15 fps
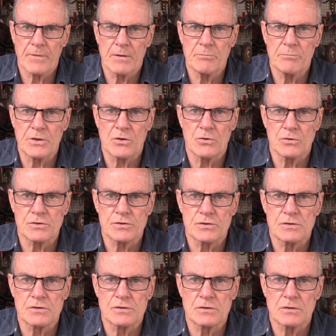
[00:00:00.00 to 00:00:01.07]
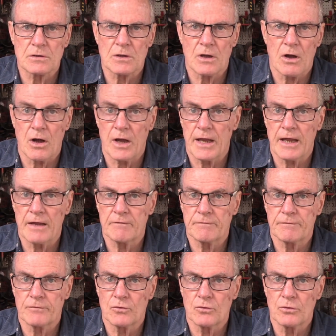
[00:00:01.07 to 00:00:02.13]
Because I have
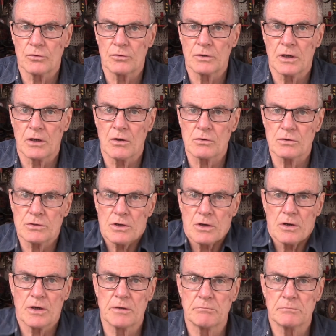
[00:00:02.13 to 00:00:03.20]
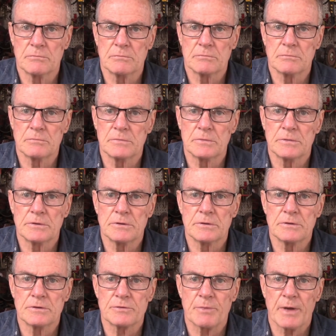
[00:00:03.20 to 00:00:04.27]
for a long time,
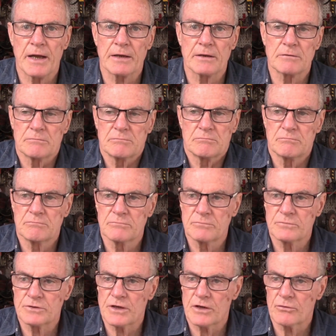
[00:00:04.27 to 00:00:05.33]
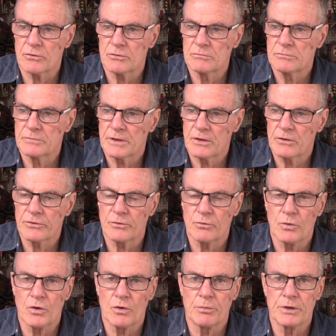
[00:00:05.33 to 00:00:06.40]
as part of general health
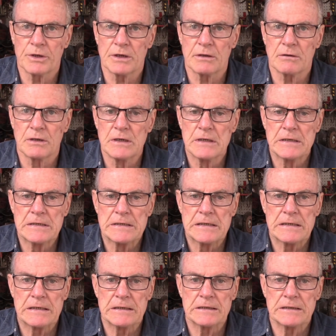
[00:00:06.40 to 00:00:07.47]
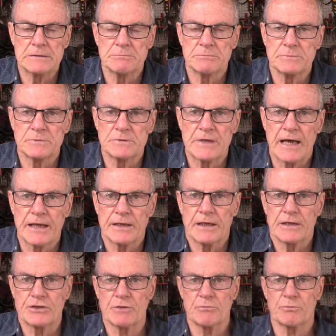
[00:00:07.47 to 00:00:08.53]
and well-being, done
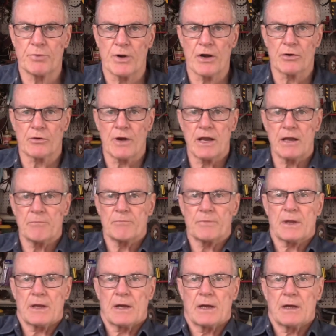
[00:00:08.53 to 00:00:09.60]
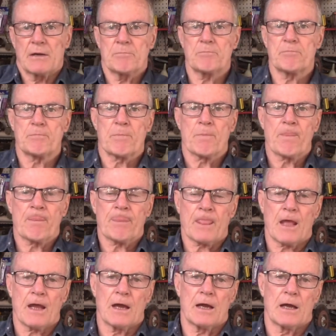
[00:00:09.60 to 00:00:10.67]
a gym program,
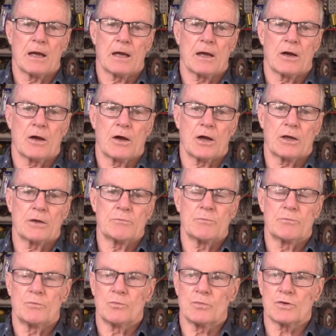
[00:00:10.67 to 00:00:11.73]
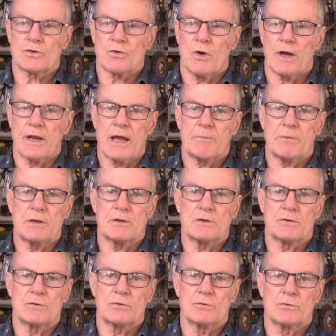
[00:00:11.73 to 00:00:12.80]
I was quite happy
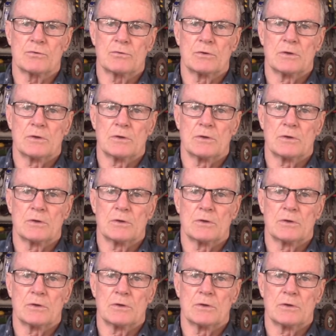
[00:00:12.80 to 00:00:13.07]
to